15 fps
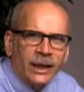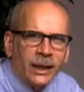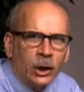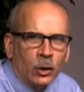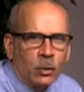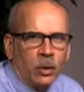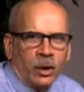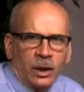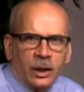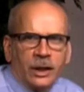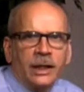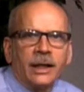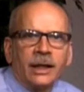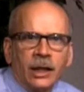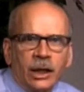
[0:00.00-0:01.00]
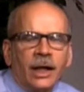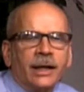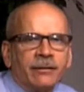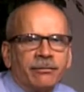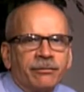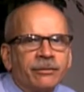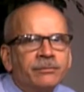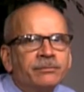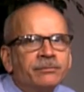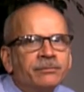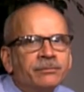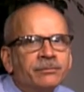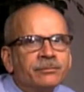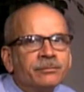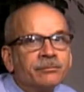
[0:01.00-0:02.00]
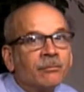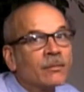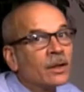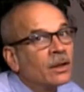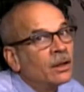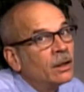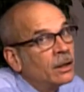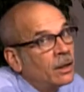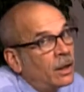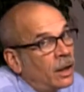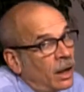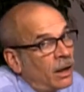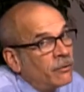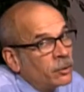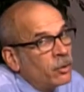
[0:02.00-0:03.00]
equal in life. Of